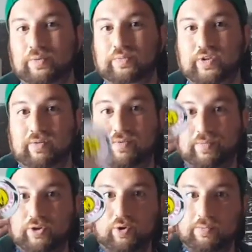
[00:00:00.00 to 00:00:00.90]
some of
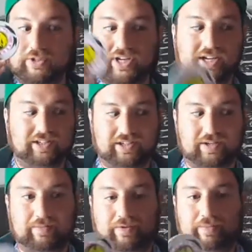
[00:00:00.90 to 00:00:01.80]
them the normal size and then
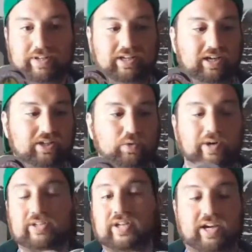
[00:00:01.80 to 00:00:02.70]
some of them the
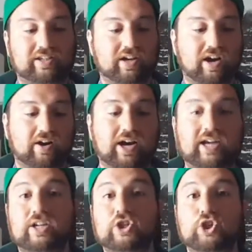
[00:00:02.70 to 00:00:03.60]
square size. All
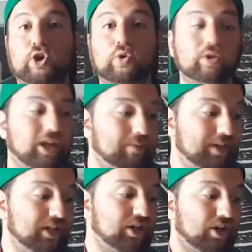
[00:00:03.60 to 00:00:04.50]
right, so let
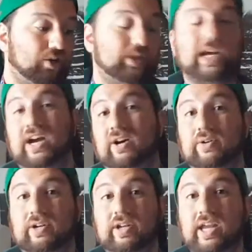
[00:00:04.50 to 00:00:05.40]
me know
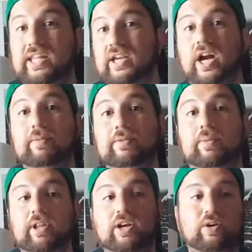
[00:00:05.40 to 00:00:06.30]
down in the comments
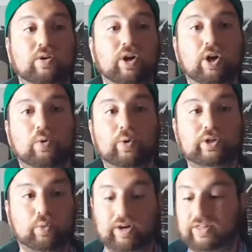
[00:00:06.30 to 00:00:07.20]
below
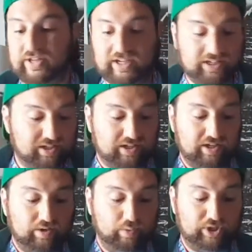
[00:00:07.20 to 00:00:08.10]
which one of these
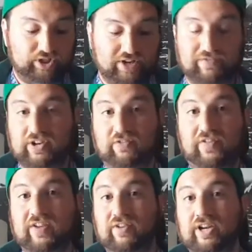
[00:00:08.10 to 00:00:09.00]
was definitely your
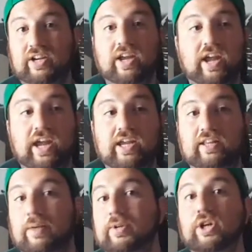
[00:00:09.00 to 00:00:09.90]
favorite, and
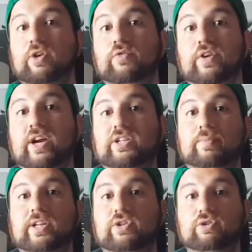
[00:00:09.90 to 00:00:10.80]
let me know if you actually
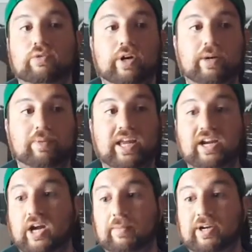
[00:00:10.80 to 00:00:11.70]
been to
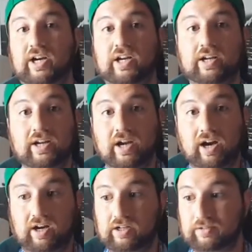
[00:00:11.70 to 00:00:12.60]
Planet Comicon.
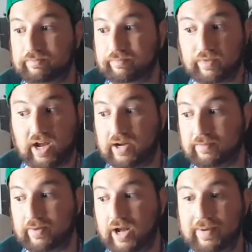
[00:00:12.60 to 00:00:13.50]

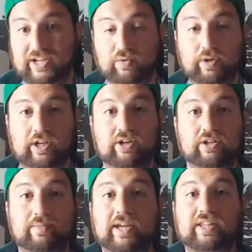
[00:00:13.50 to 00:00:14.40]
I'm actually really
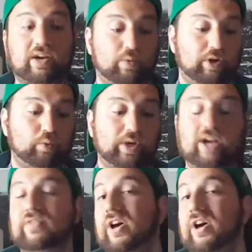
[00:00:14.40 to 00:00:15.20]
curious about that. We have